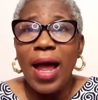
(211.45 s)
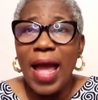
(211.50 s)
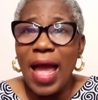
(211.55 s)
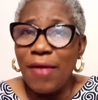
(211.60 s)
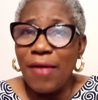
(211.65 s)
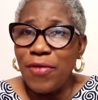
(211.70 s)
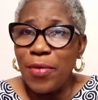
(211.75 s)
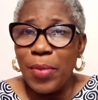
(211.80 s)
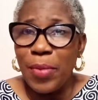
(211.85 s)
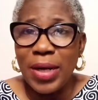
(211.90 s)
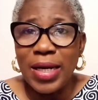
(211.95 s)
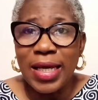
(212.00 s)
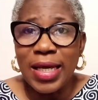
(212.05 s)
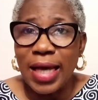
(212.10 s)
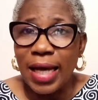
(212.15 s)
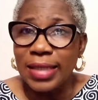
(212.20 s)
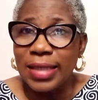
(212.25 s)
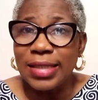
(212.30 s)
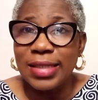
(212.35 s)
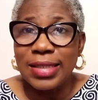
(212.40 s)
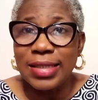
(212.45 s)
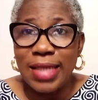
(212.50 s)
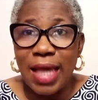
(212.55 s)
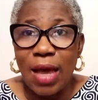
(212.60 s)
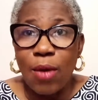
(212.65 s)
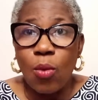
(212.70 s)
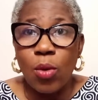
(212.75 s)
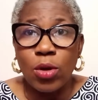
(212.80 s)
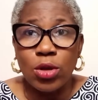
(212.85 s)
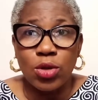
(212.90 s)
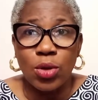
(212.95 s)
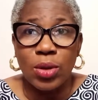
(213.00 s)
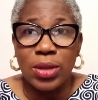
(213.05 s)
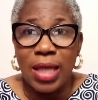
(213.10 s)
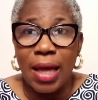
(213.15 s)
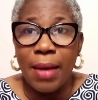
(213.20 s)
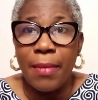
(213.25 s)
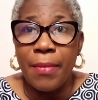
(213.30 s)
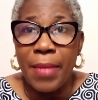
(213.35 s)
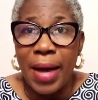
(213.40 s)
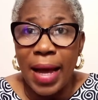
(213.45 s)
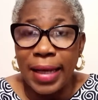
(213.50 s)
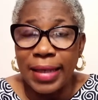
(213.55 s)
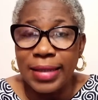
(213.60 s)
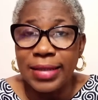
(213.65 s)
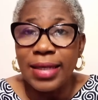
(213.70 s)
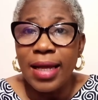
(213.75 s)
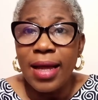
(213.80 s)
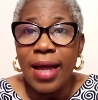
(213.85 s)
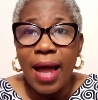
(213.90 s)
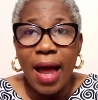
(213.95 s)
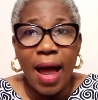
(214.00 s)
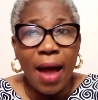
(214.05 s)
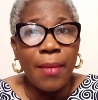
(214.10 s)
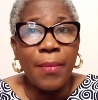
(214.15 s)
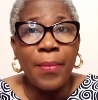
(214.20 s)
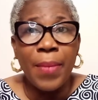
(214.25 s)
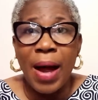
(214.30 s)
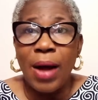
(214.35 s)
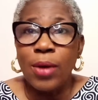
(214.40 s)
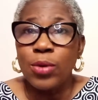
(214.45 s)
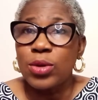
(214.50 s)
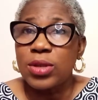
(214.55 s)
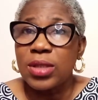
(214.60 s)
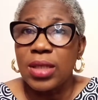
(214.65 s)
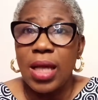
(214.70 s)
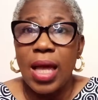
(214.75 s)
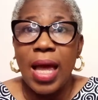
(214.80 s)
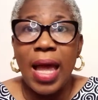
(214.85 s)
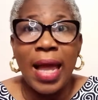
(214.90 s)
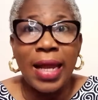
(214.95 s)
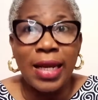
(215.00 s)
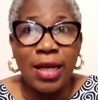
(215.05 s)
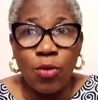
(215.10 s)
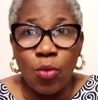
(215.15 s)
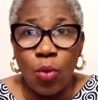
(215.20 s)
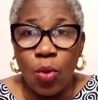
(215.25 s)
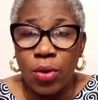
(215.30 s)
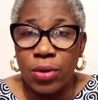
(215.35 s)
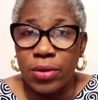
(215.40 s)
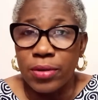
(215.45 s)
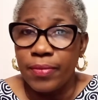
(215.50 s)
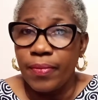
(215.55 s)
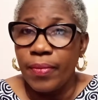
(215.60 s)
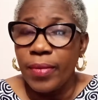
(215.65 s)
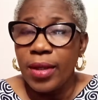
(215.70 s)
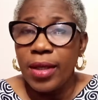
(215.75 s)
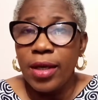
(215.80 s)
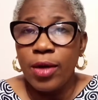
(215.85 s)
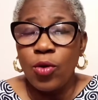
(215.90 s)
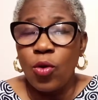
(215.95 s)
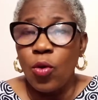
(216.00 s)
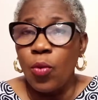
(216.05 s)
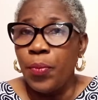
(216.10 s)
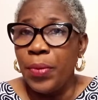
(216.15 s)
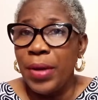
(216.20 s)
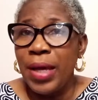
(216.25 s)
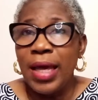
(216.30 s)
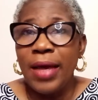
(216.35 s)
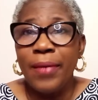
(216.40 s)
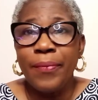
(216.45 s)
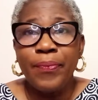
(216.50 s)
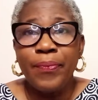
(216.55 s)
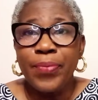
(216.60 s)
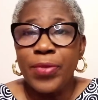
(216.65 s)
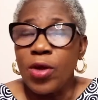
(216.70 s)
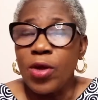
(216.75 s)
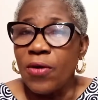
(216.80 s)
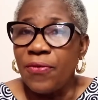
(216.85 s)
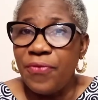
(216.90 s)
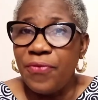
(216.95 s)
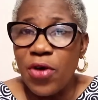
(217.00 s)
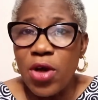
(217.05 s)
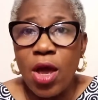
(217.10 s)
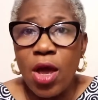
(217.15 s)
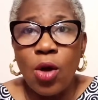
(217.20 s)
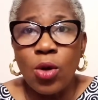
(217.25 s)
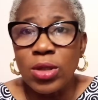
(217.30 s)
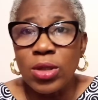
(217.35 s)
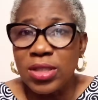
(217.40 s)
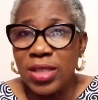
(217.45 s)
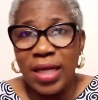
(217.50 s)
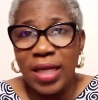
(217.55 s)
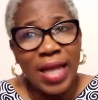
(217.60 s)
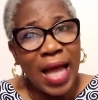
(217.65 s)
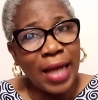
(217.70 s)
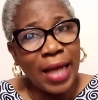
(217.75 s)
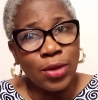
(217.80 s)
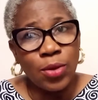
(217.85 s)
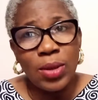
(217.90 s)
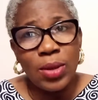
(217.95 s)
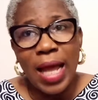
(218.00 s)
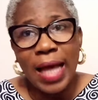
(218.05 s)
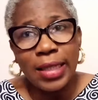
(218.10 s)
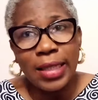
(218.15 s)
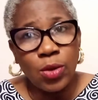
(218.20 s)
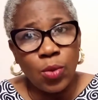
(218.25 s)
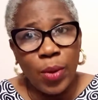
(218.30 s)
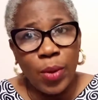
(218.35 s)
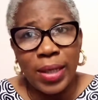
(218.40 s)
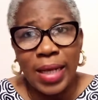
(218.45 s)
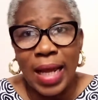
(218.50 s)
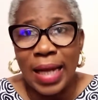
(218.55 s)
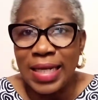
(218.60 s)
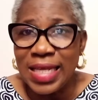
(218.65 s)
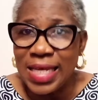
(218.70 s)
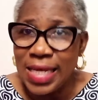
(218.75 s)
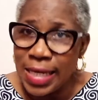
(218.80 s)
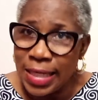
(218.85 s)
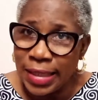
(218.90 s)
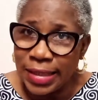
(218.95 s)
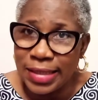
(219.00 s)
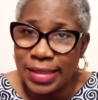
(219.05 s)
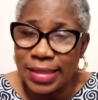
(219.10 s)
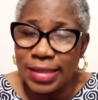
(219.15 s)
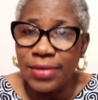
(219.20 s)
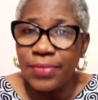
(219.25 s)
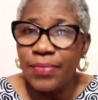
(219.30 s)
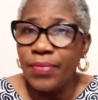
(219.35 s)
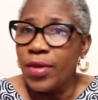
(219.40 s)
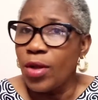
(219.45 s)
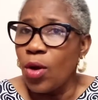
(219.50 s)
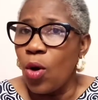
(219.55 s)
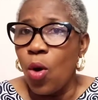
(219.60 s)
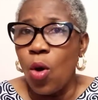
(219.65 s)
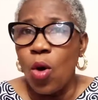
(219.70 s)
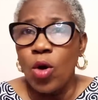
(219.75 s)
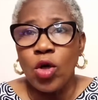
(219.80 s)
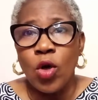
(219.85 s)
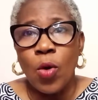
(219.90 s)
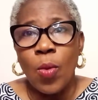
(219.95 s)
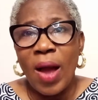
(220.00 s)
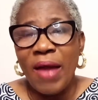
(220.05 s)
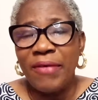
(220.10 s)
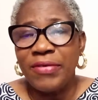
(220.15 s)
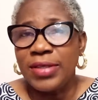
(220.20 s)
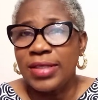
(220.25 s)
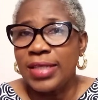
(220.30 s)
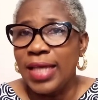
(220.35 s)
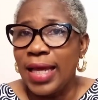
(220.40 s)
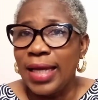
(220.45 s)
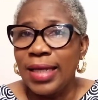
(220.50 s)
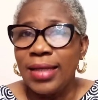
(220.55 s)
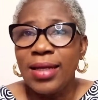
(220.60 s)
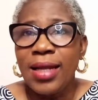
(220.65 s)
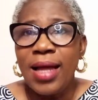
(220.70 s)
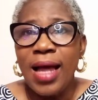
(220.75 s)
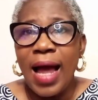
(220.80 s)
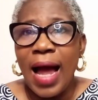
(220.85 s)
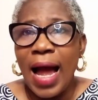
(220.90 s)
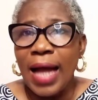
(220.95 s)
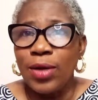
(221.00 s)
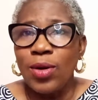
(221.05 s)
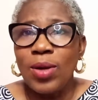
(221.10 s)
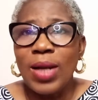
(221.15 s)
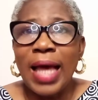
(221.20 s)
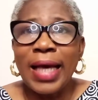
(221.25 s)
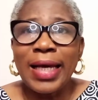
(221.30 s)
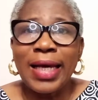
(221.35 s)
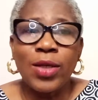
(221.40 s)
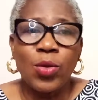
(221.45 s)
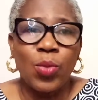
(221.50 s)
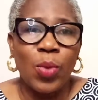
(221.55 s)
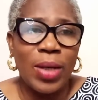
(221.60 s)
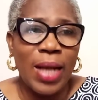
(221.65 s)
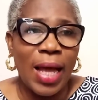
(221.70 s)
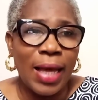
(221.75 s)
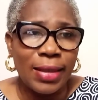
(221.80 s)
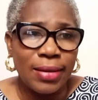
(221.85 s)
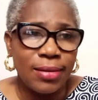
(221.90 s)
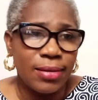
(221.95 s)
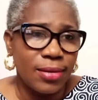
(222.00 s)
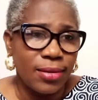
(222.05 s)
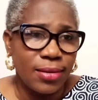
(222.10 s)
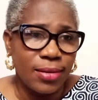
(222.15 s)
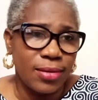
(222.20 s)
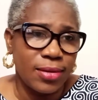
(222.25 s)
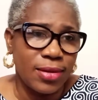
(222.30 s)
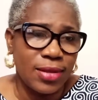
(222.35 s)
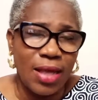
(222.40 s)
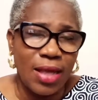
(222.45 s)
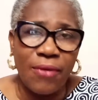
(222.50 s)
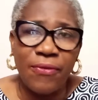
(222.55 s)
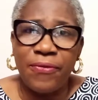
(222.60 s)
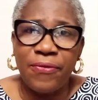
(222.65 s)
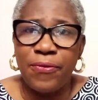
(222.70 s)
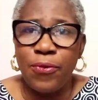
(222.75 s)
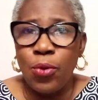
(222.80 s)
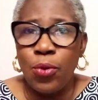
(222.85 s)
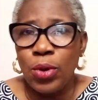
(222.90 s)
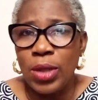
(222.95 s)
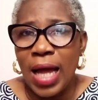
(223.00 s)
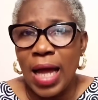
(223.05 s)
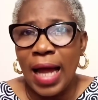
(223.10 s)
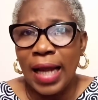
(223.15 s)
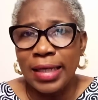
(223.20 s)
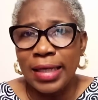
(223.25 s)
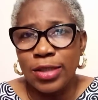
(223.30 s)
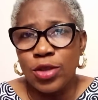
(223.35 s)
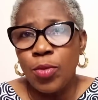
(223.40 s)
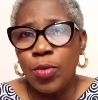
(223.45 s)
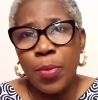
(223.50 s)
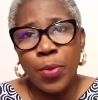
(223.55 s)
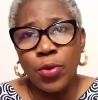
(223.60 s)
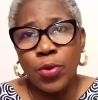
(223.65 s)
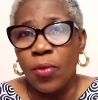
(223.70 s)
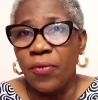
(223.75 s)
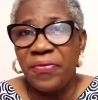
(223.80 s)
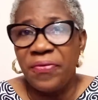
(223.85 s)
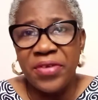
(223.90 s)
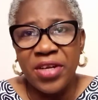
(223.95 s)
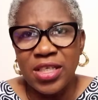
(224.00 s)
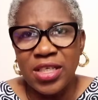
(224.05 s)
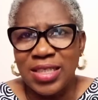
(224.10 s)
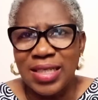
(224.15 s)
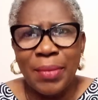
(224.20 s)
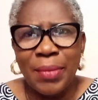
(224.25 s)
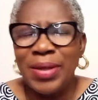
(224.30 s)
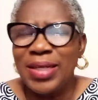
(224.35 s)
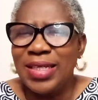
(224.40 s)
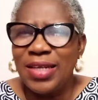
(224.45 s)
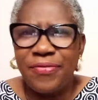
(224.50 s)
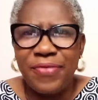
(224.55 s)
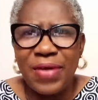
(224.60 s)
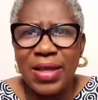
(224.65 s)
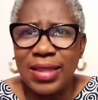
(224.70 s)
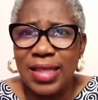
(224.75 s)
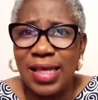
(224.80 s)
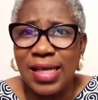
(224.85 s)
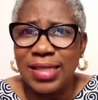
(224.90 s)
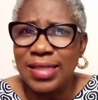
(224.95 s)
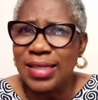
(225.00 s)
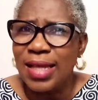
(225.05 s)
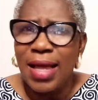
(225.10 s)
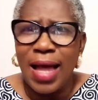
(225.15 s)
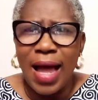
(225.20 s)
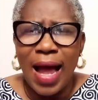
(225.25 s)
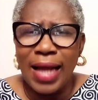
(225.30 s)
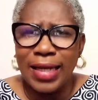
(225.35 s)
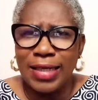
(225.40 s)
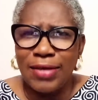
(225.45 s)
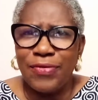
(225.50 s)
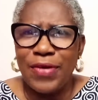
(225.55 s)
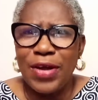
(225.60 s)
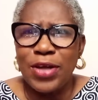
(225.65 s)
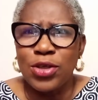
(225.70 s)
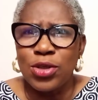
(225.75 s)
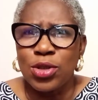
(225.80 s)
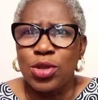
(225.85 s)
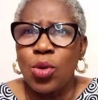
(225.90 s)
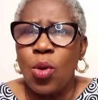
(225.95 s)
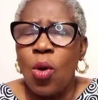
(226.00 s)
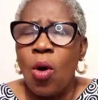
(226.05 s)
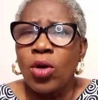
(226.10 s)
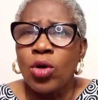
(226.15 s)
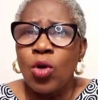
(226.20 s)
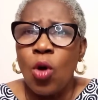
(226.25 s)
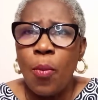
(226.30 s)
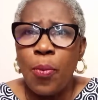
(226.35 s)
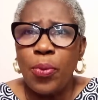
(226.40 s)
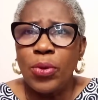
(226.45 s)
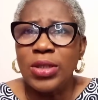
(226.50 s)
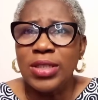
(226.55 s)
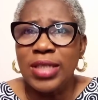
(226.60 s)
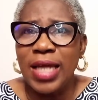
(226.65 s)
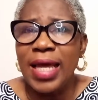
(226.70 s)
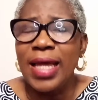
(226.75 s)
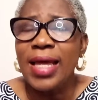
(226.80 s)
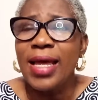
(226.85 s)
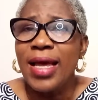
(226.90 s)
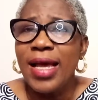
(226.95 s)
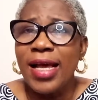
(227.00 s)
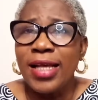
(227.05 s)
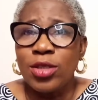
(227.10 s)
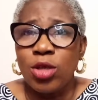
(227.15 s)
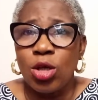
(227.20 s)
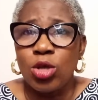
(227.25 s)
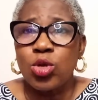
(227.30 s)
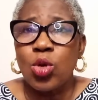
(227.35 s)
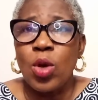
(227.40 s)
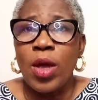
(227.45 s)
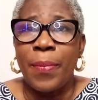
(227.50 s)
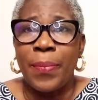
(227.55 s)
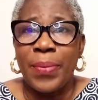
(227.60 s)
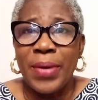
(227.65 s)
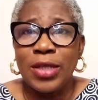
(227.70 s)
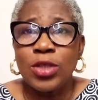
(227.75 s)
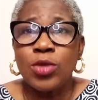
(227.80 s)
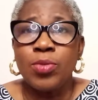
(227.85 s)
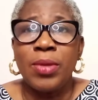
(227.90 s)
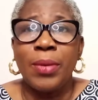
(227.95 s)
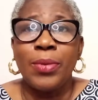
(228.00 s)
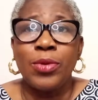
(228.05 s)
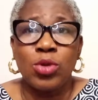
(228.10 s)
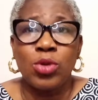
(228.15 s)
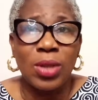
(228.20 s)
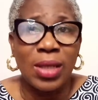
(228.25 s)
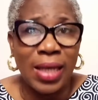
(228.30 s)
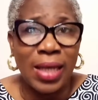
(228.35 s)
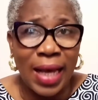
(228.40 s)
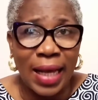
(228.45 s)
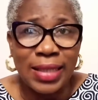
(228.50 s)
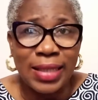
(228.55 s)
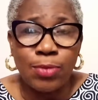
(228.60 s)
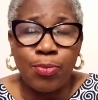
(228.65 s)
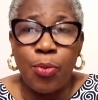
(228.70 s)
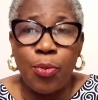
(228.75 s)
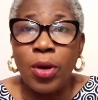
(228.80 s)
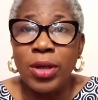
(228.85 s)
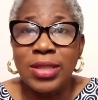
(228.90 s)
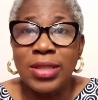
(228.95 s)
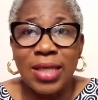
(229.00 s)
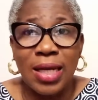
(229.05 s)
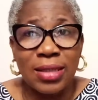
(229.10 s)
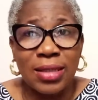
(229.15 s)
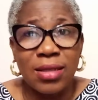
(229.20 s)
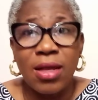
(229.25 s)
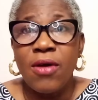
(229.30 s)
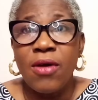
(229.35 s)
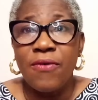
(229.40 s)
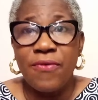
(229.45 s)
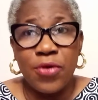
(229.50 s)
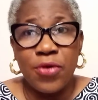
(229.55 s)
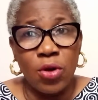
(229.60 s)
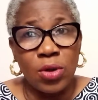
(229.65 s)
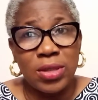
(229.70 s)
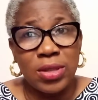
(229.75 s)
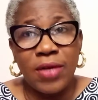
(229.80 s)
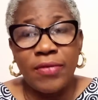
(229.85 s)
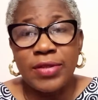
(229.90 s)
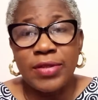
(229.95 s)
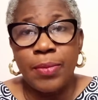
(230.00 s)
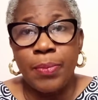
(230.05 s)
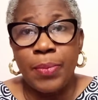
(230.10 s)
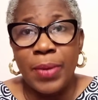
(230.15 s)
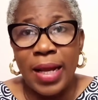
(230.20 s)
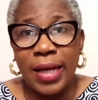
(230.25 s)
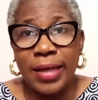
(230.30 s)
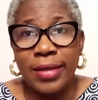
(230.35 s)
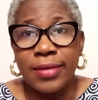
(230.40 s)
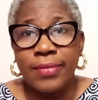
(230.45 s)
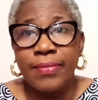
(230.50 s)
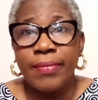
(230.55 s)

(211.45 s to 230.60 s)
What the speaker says: Everybody can say what's on their mind about anyone. It could be your 4-year-old saying, I don't like the way daddy eats. Or your wife saying, I don't like it when I serve food and you people don't finish it. Different things and different issues. So on open day is also a place to be able to get pointers for your safety plan.